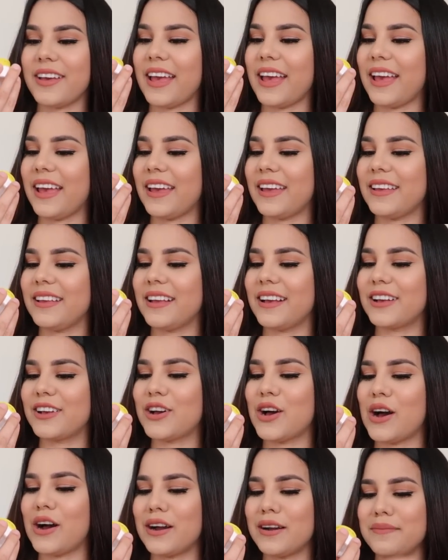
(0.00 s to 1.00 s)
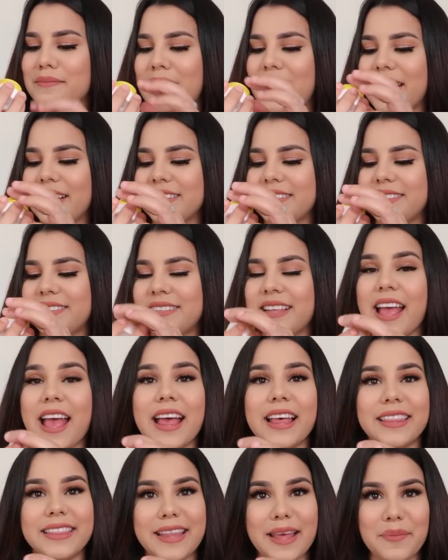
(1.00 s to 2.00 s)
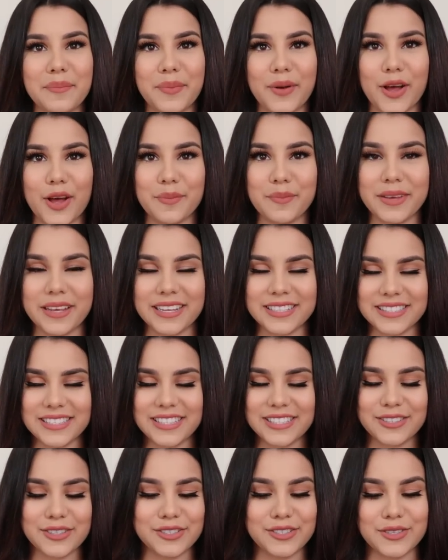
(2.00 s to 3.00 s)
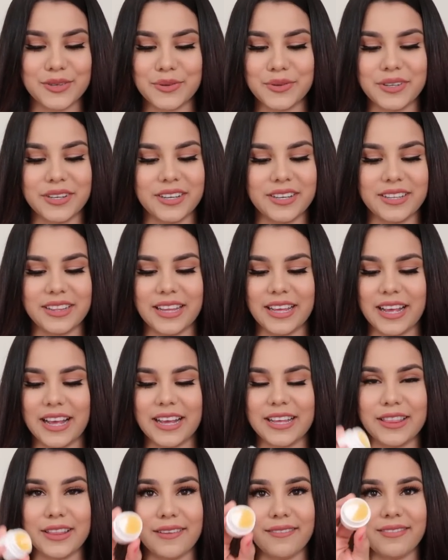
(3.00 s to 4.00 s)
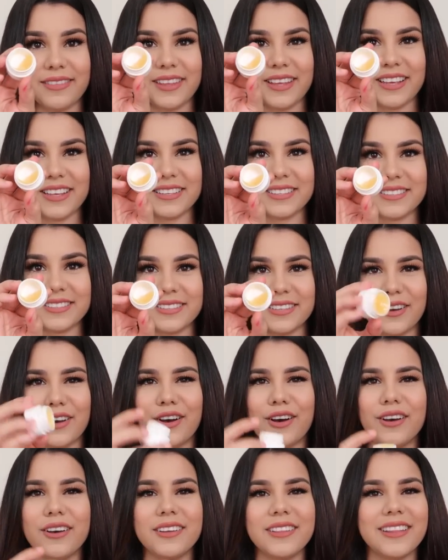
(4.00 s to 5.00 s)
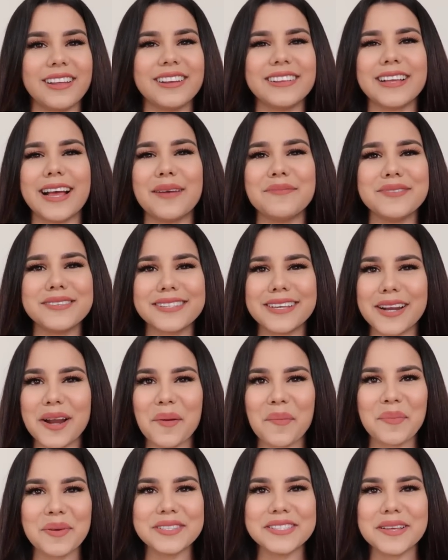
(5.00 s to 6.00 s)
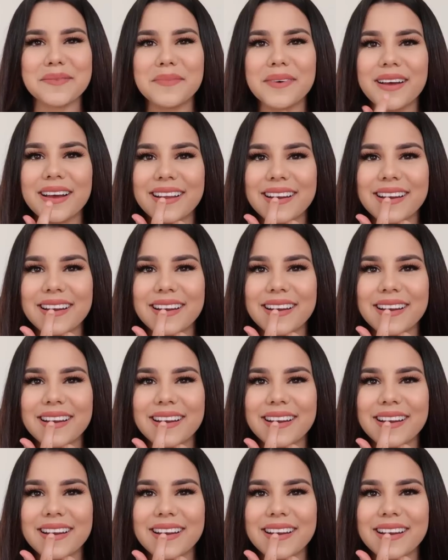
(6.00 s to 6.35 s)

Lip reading: a Carmex lip balm because these are so good. Like, I love these. Oh, I'm just gonna put some